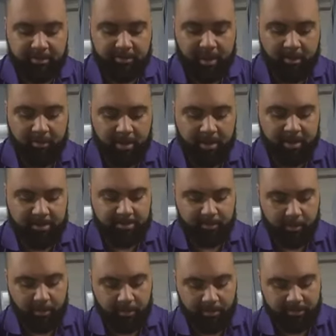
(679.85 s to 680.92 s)
So I'm going to cut some
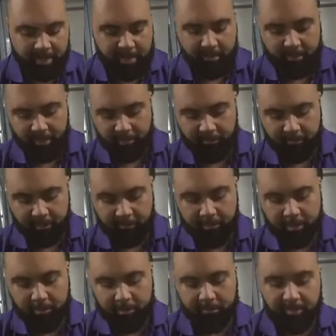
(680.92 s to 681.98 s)
holes out of a
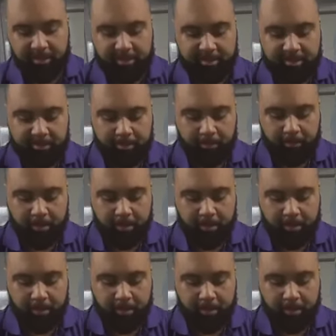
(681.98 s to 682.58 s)
few of these.